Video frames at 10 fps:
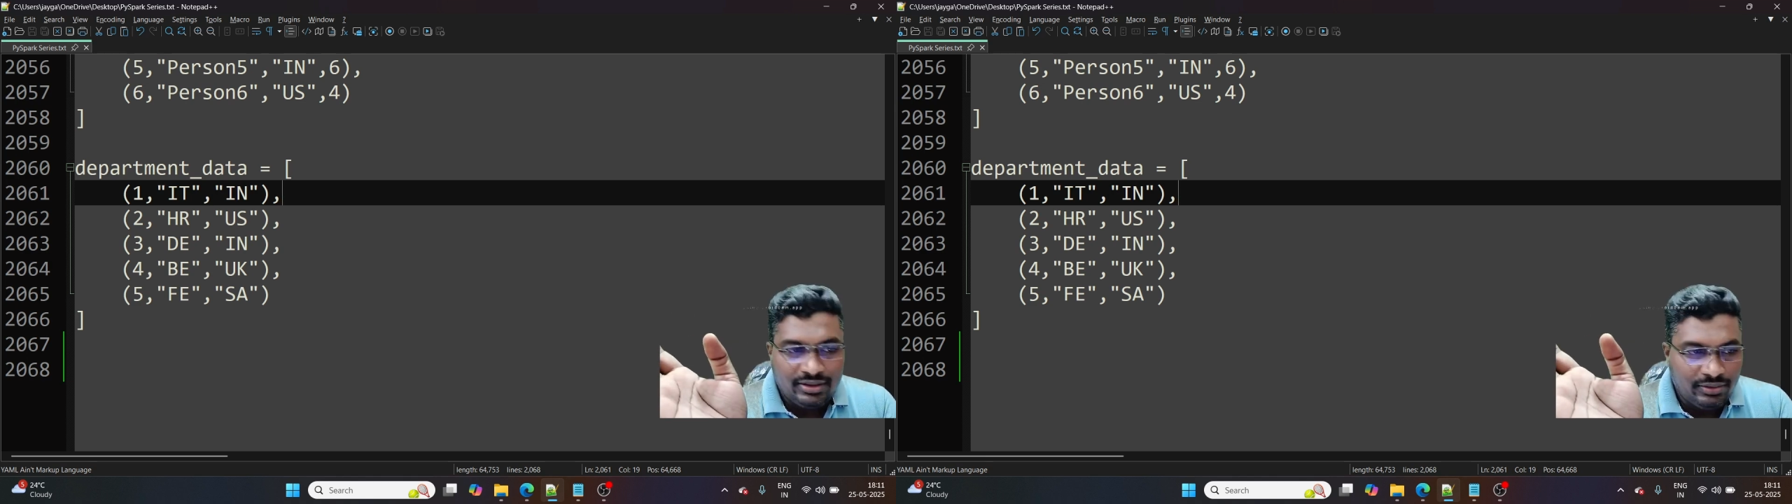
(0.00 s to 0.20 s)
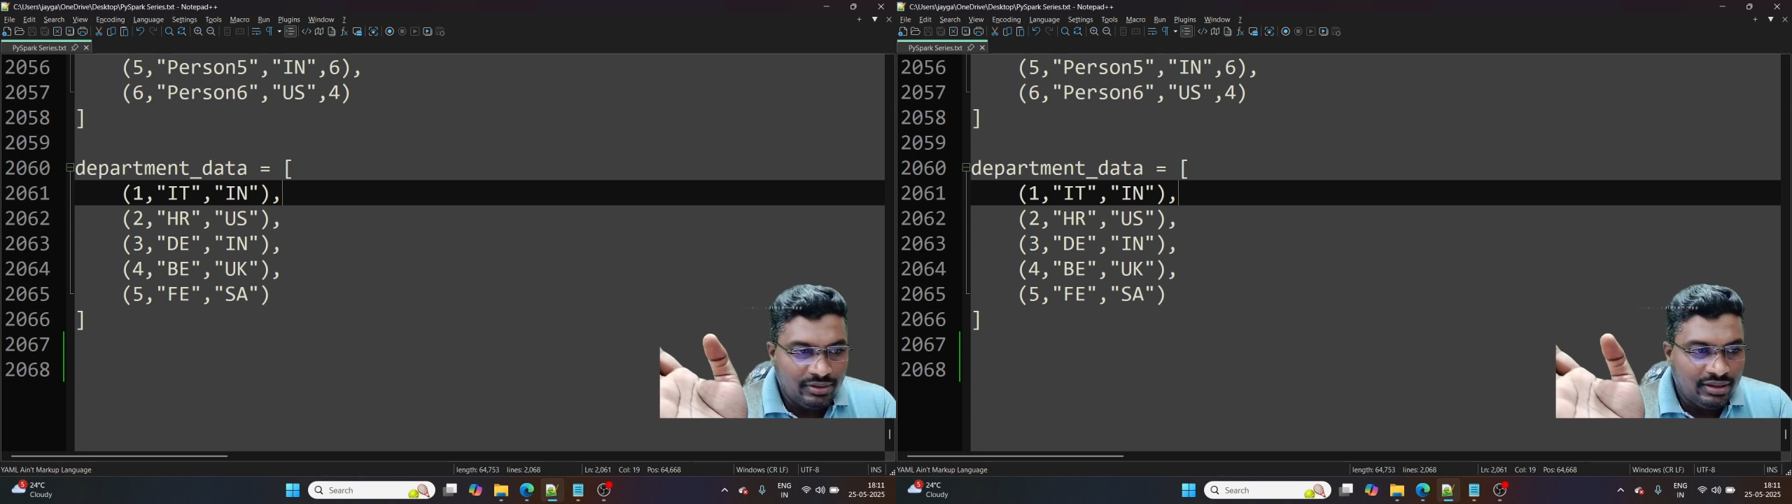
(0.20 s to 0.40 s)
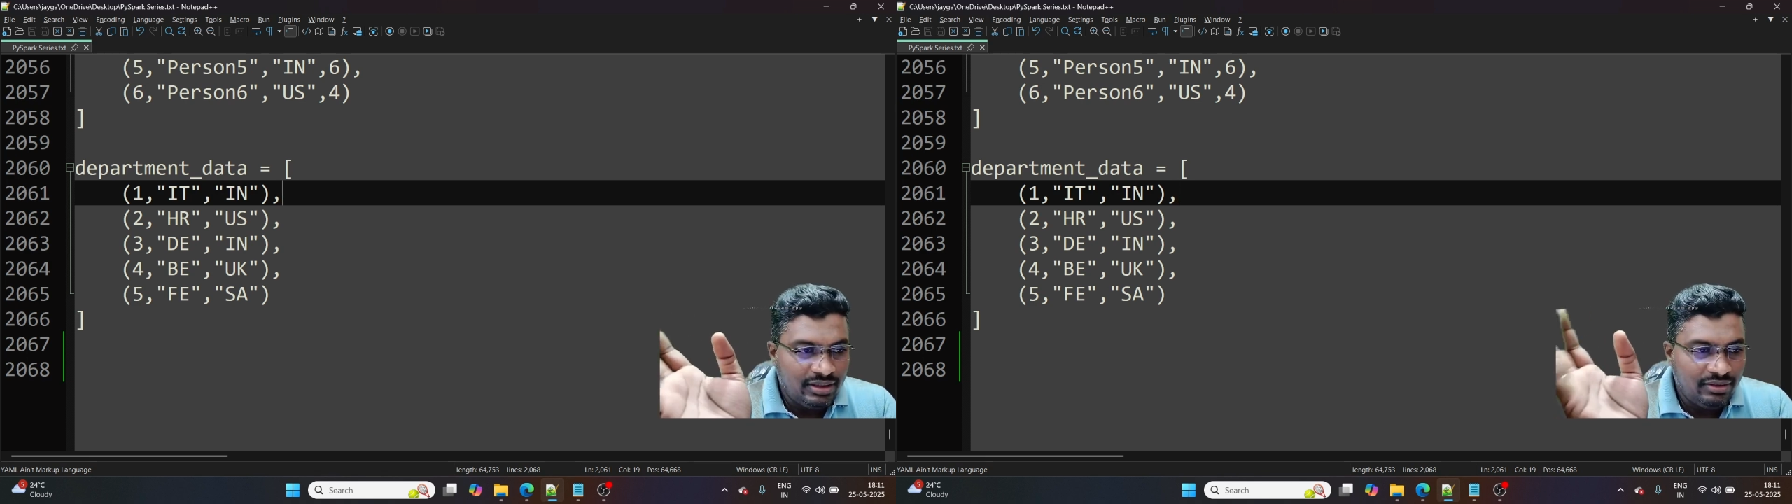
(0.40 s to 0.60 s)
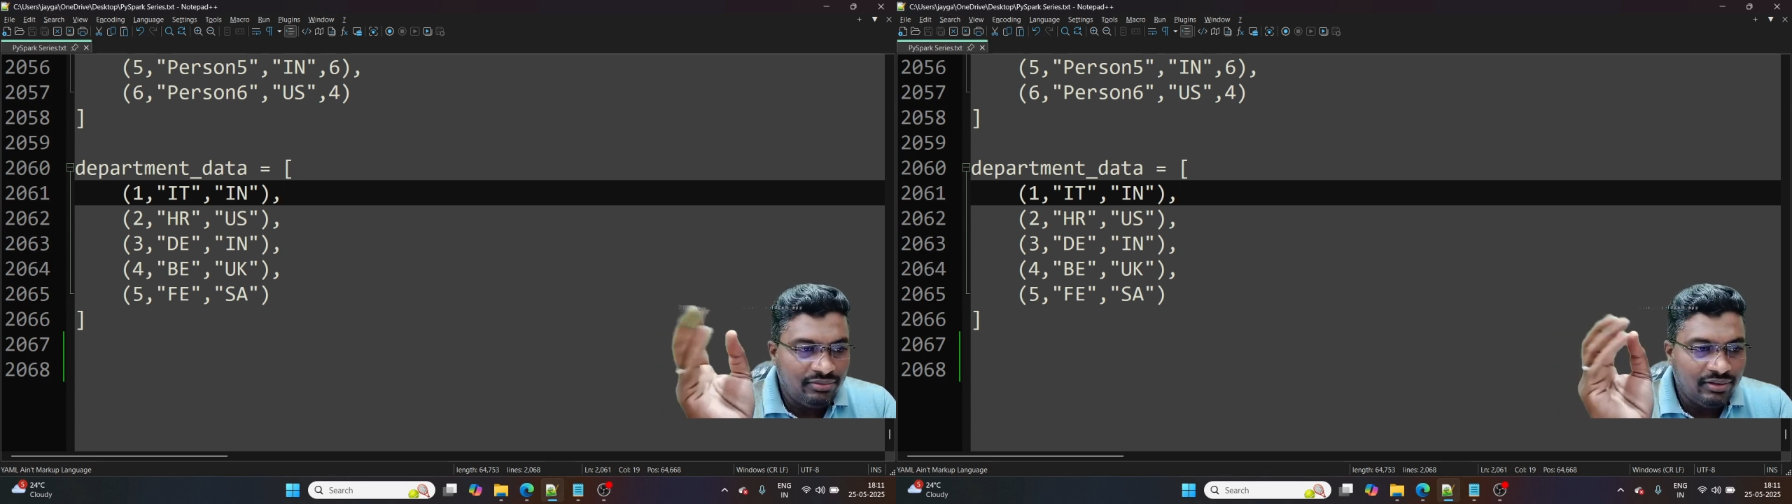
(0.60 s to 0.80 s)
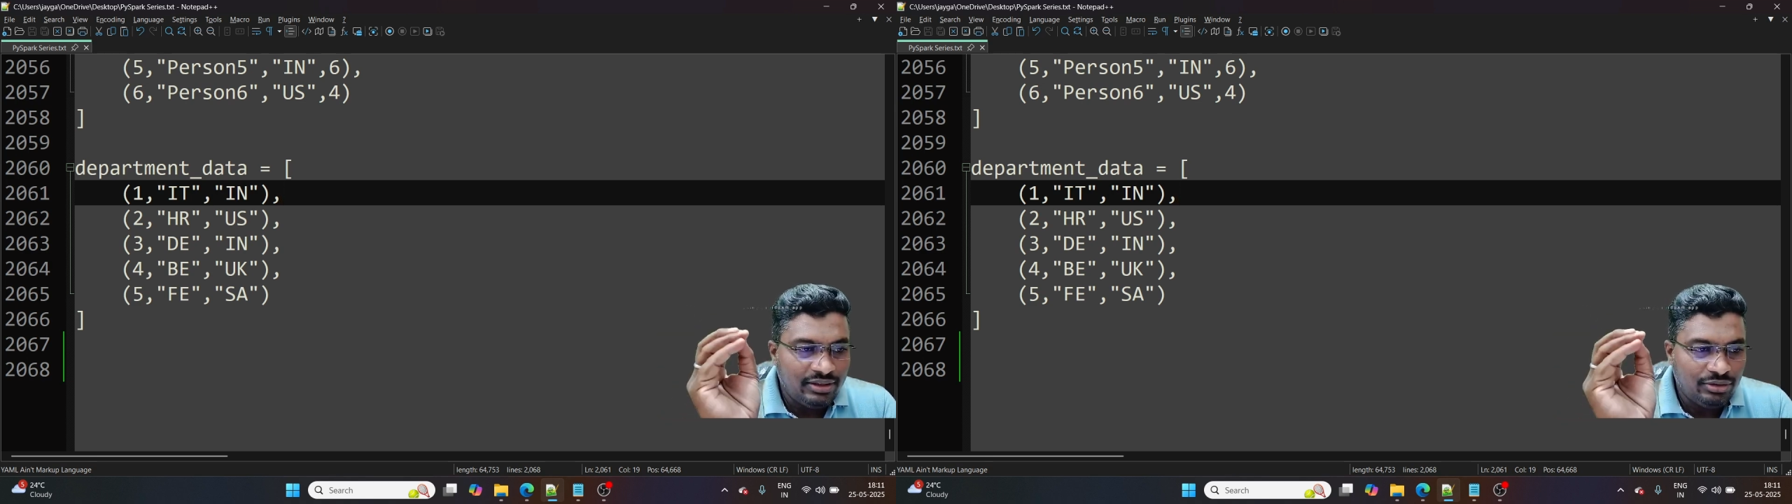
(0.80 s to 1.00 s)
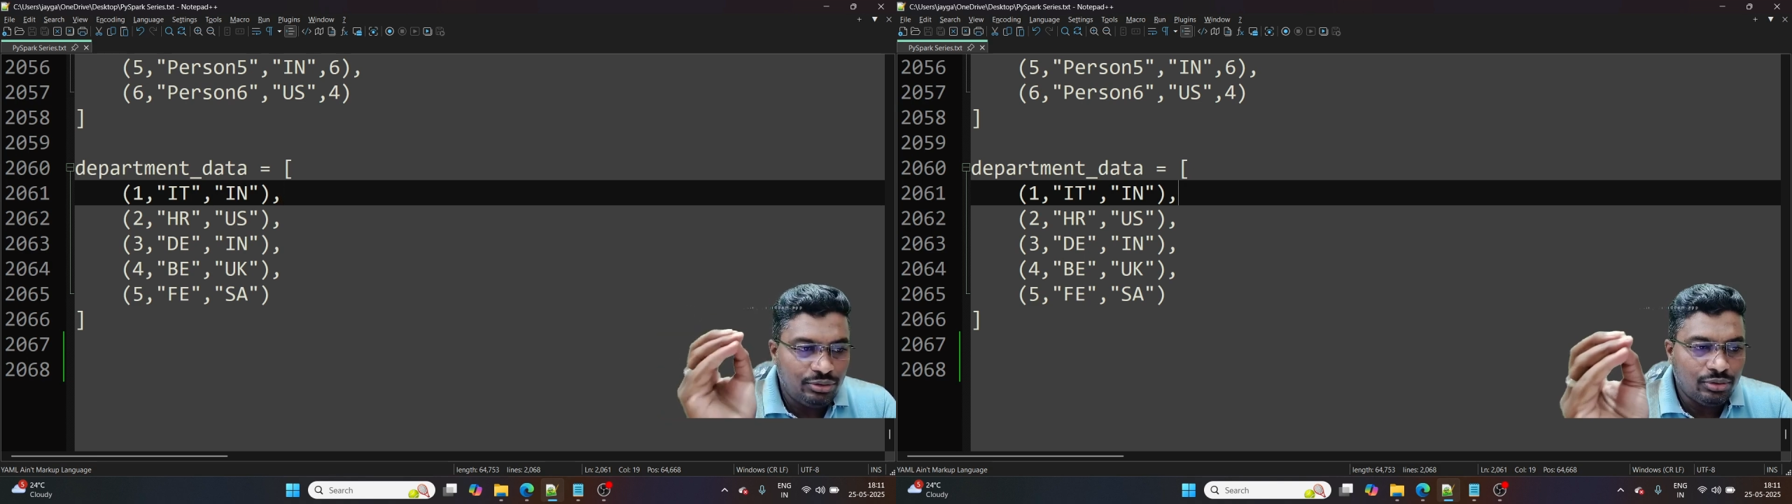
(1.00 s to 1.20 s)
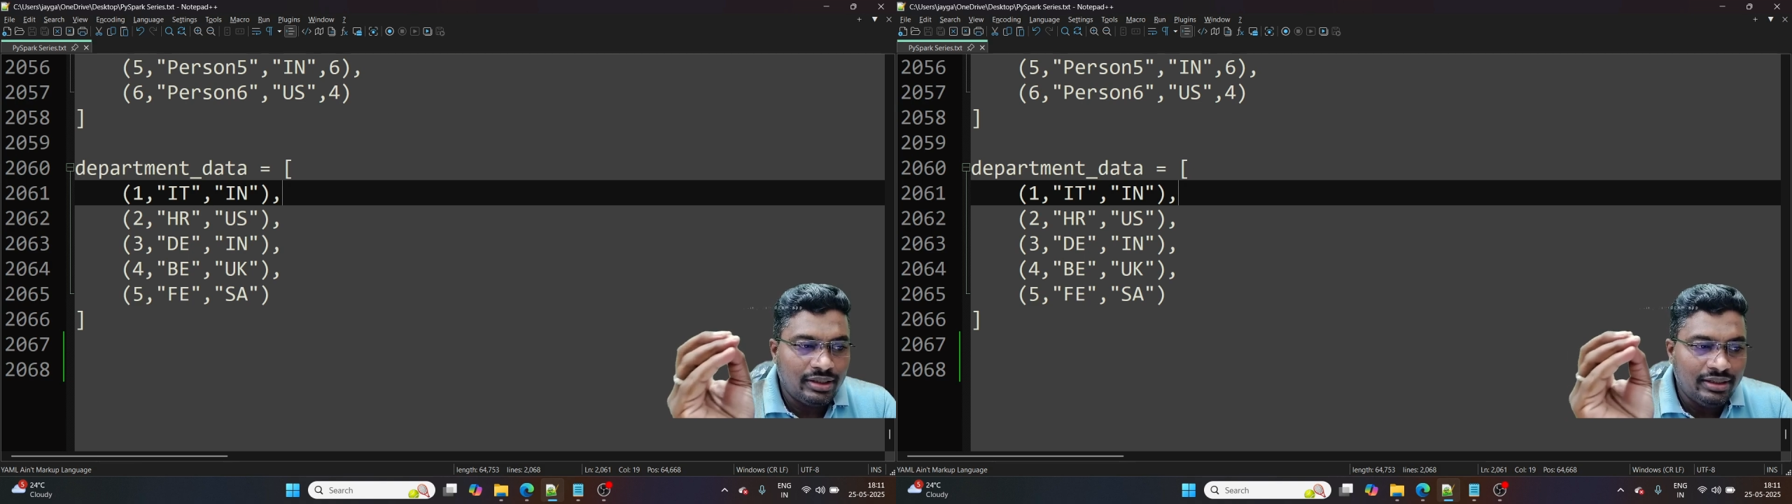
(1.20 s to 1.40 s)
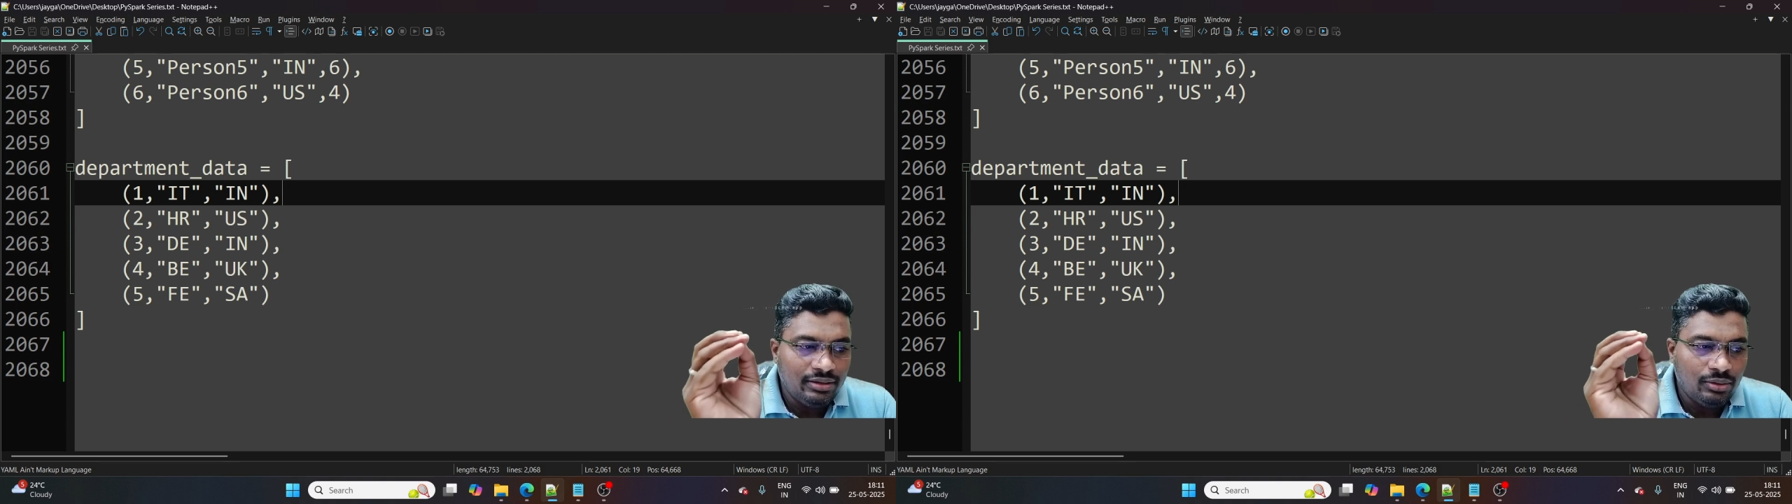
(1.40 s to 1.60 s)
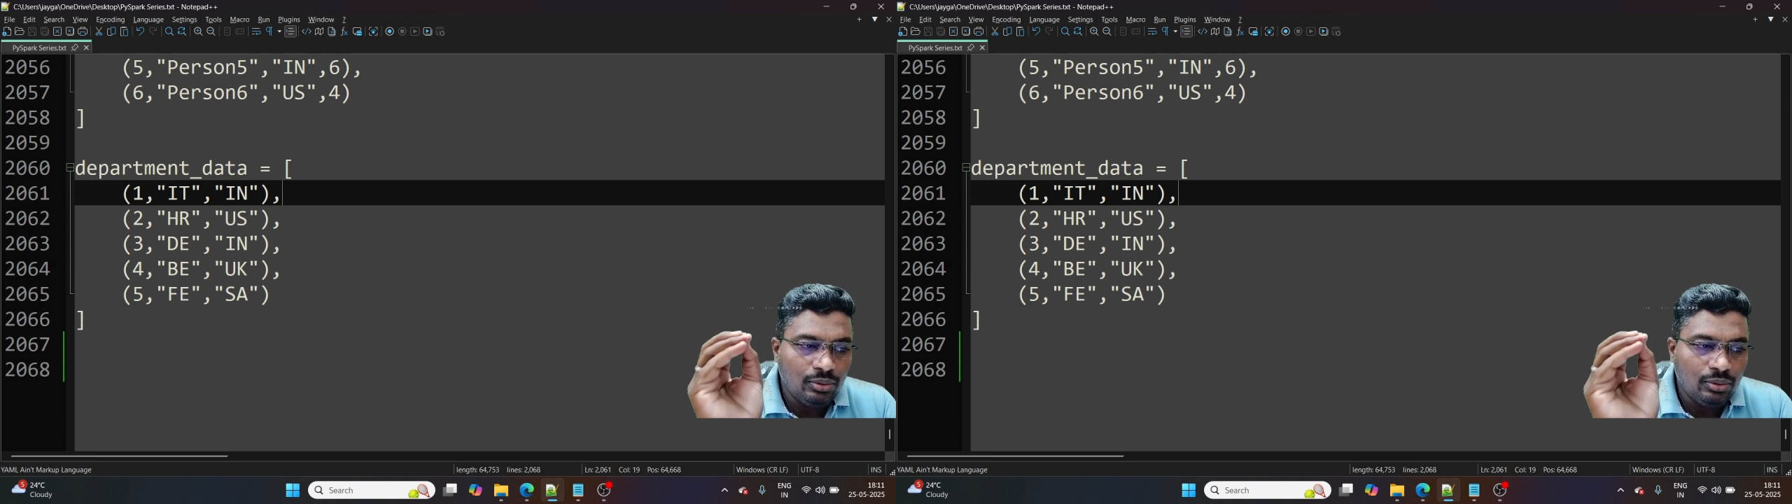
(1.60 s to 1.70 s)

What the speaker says: Okay. If I join